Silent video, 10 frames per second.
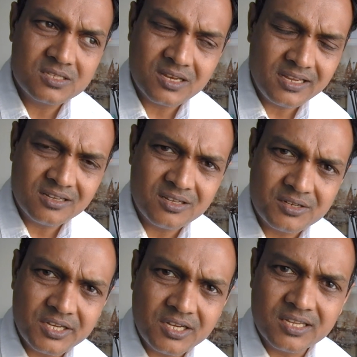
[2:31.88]
it's like gonna
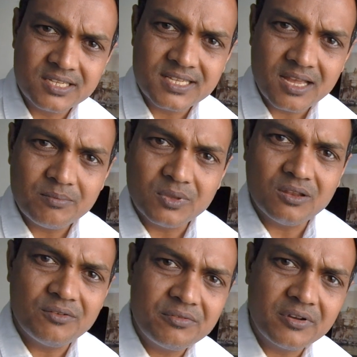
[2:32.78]
take an
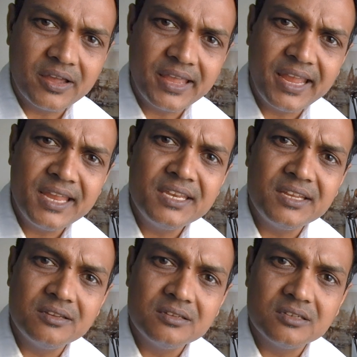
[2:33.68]
example of
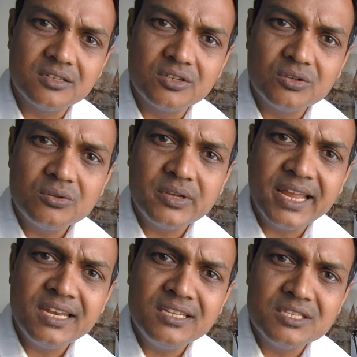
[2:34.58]
any you know
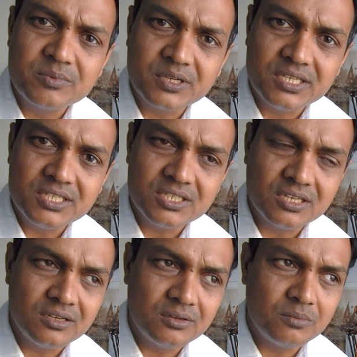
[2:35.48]
any
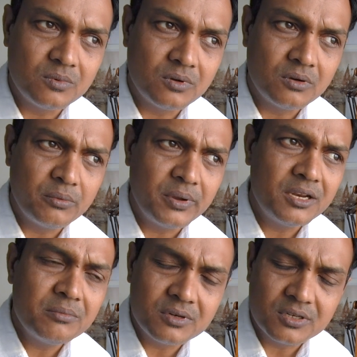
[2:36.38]
inspiration
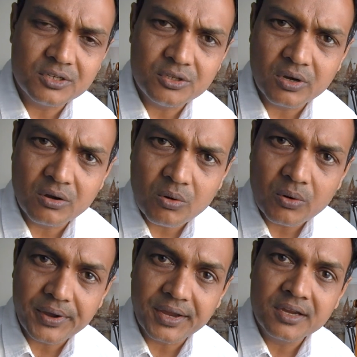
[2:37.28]
wherever you are
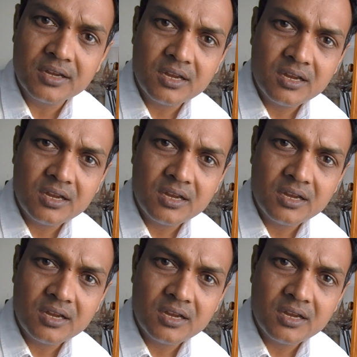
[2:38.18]
going.